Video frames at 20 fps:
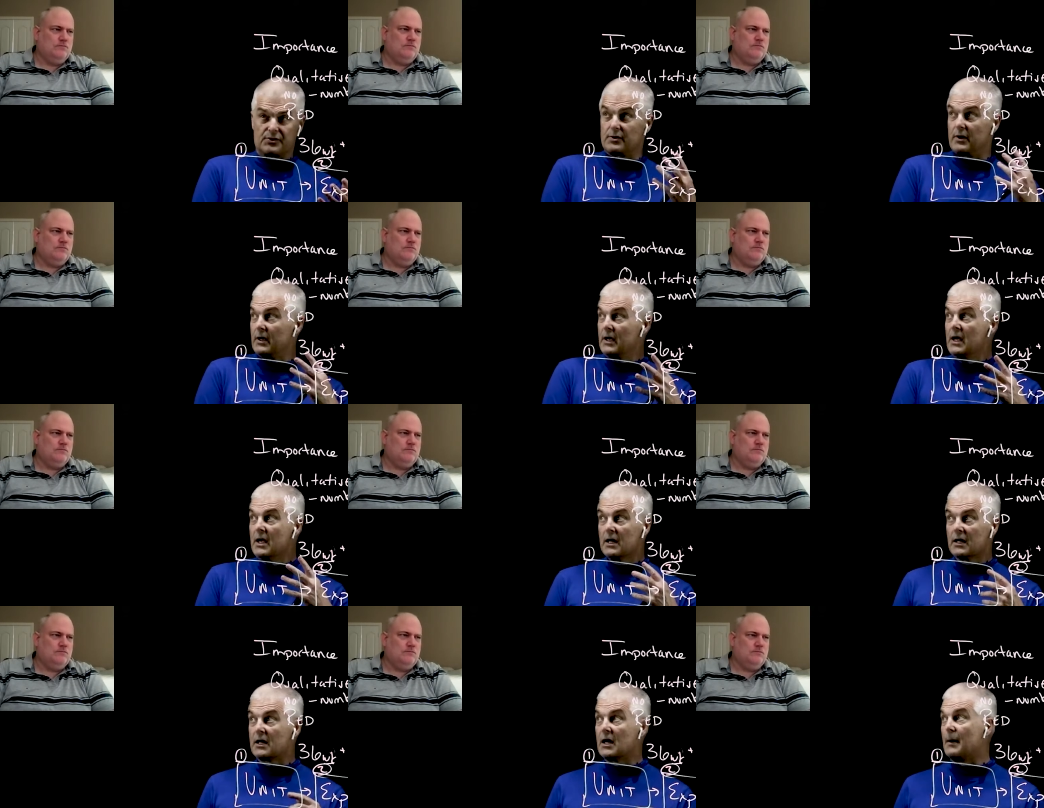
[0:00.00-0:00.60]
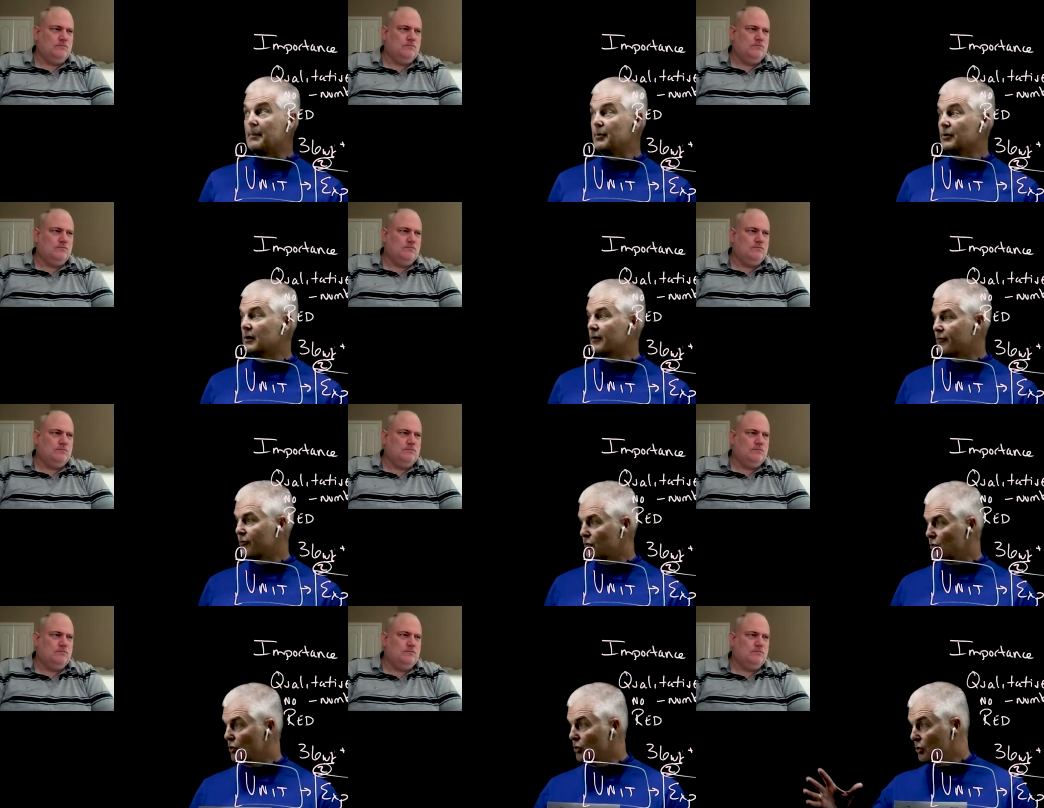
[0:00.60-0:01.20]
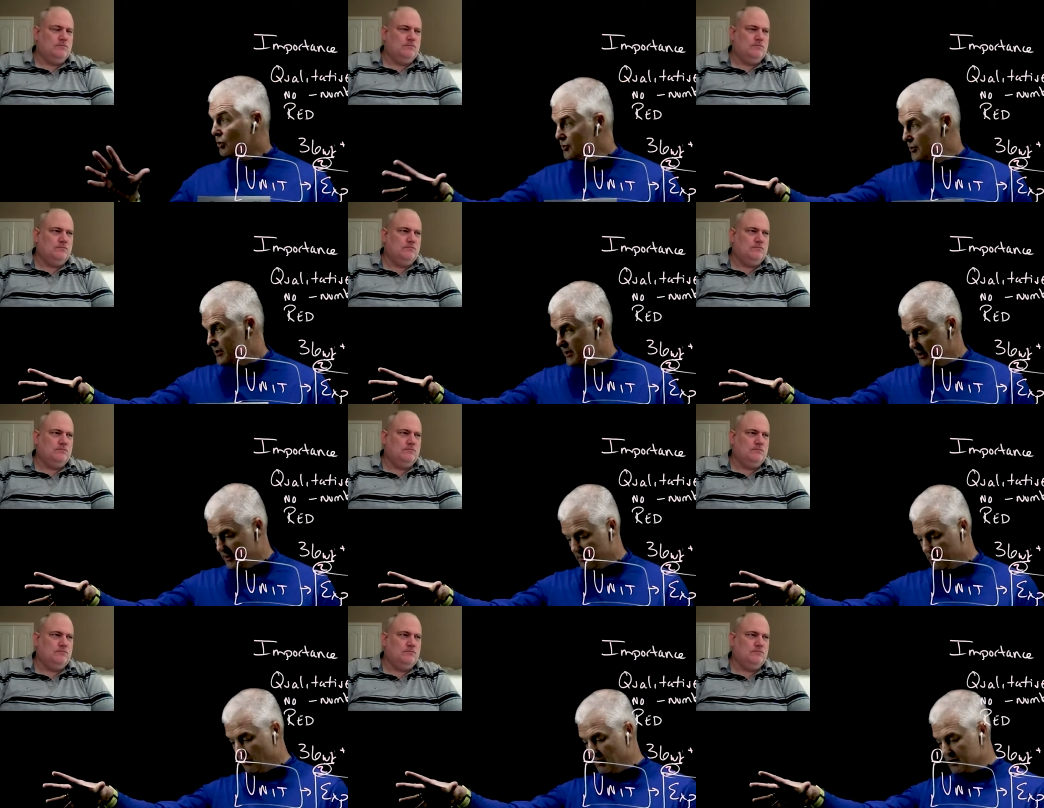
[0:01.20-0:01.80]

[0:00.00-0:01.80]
Speaker 1: So a couple of rules here.